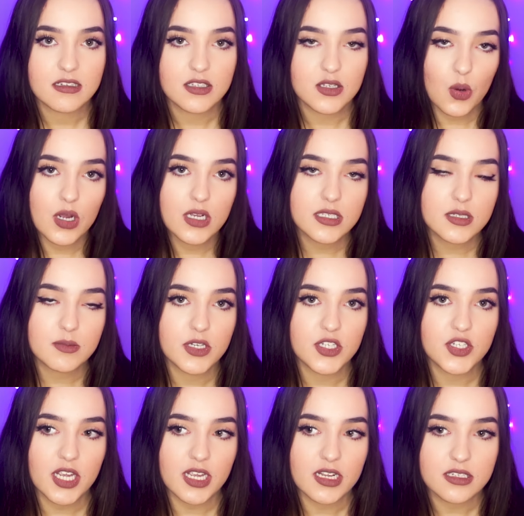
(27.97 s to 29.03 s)
So why is this
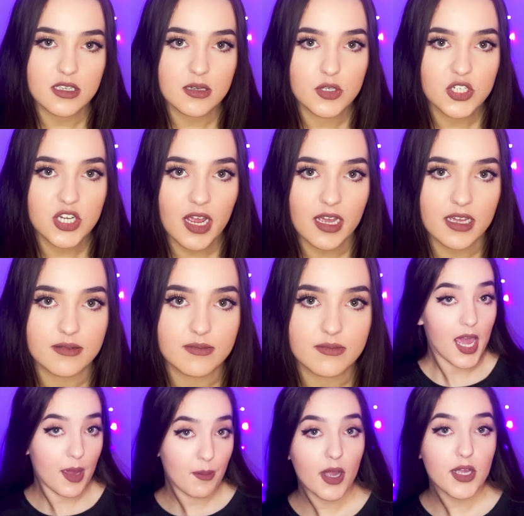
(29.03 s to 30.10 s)
merch getting so much hate?
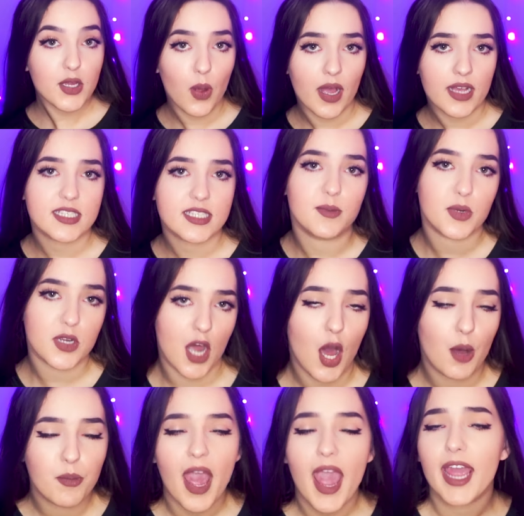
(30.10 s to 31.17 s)
In my quest to
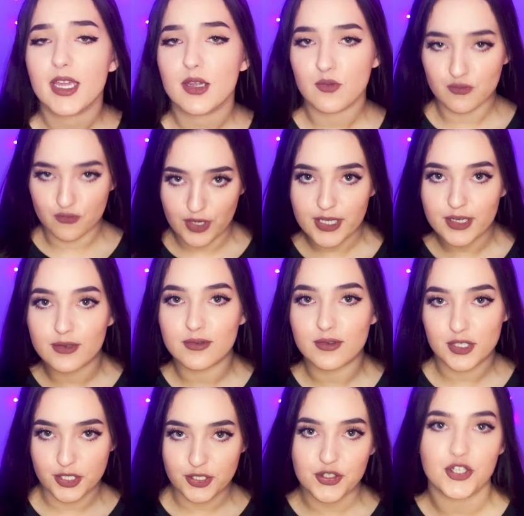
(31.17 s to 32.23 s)
become a real
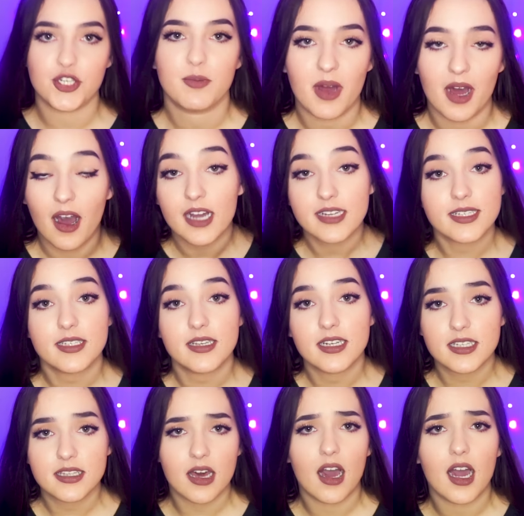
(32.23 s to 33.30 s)
YouTuber, I
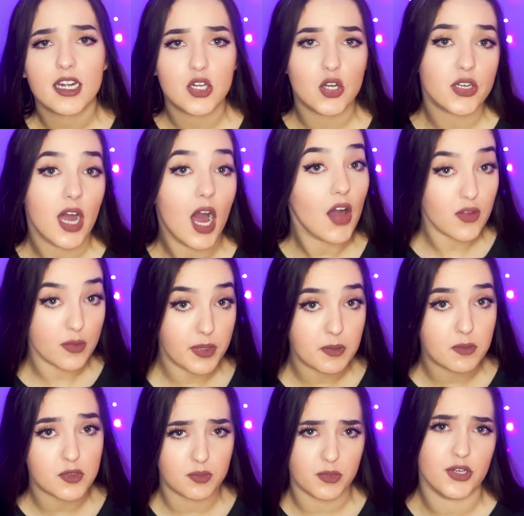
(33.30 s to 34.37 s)
decided that I'd look at other
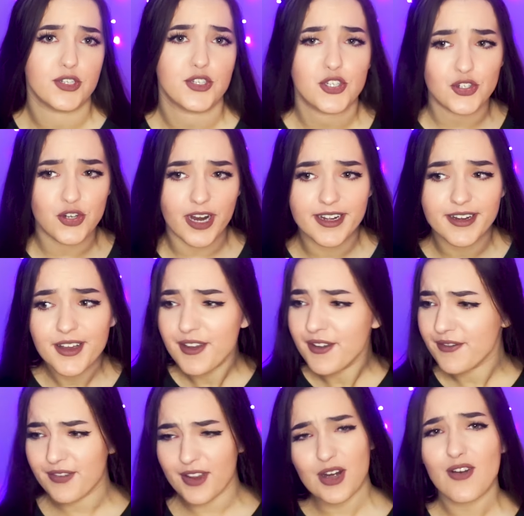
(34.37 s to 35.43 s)
people's merch to try and
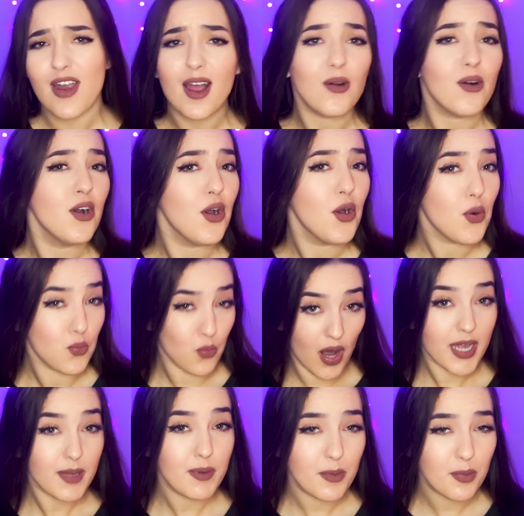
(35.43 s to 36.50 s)
figure out
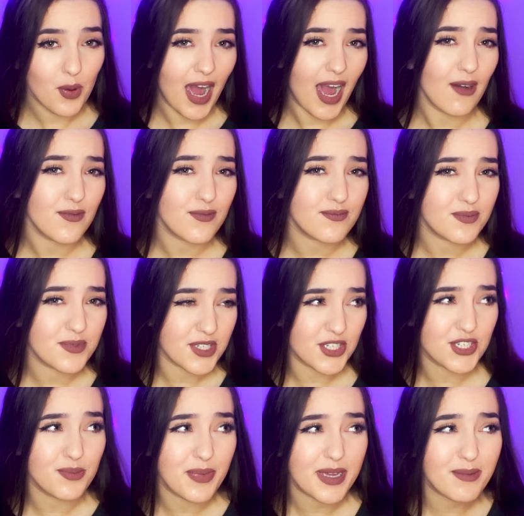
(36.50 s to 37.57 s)
why people have
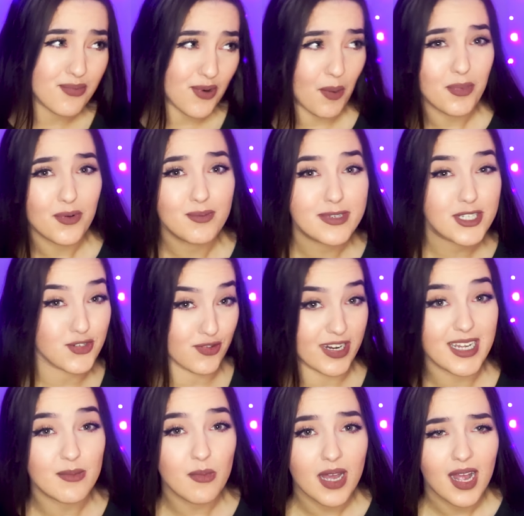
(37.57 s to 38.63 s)
such a big problem with
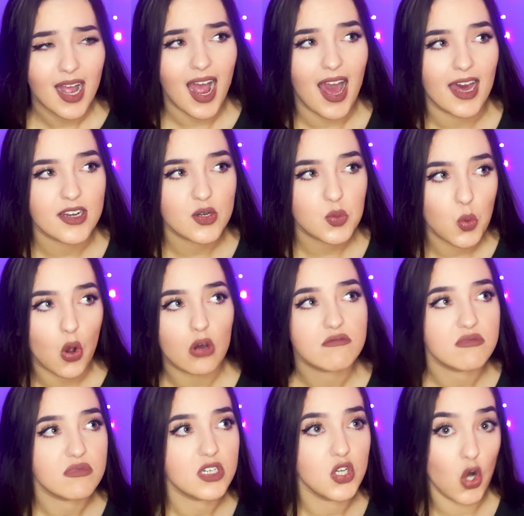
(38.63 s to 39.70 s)
Dream and what
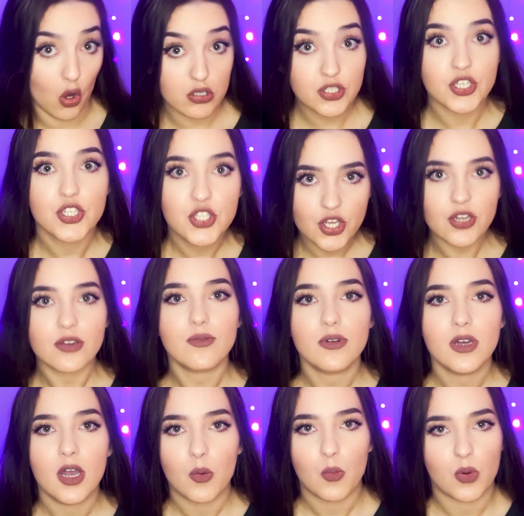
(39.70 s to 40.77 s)
not to do
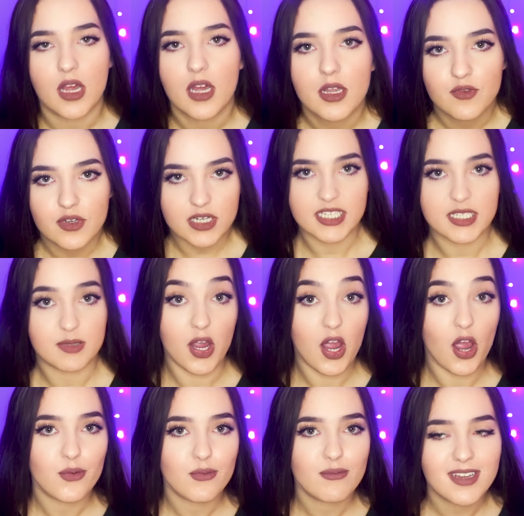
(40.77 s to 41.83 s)
when I release
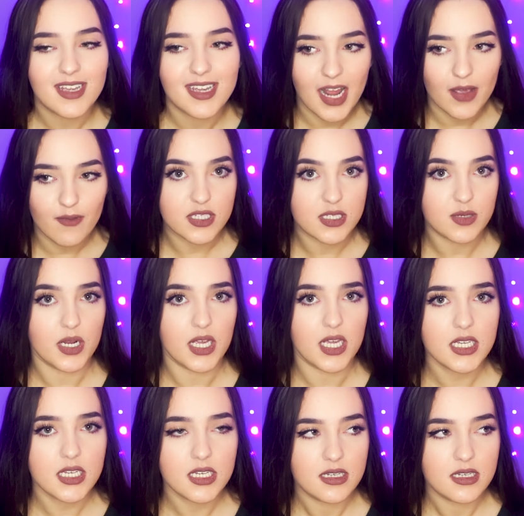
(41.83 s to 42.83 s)
my own, inevitably,